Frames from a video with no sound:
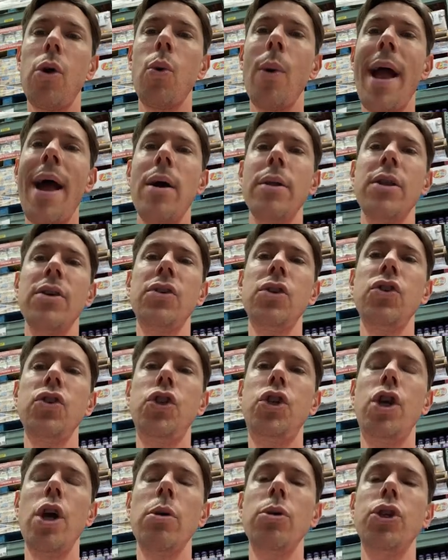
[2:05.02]
around. This is
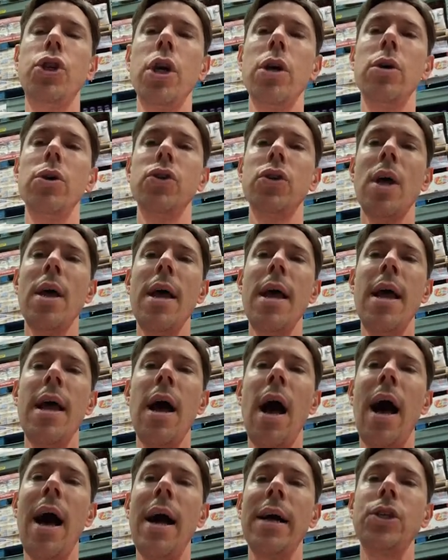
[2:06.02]
JoJo's,
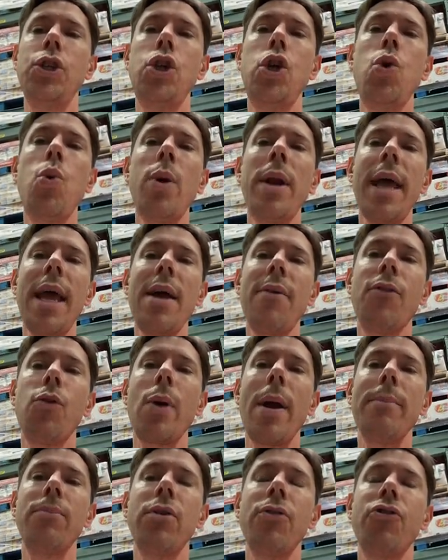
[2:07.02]
uh, two and a half
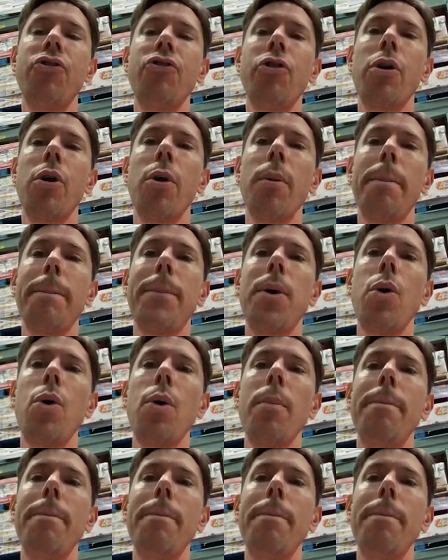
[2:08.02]
grams of sugar per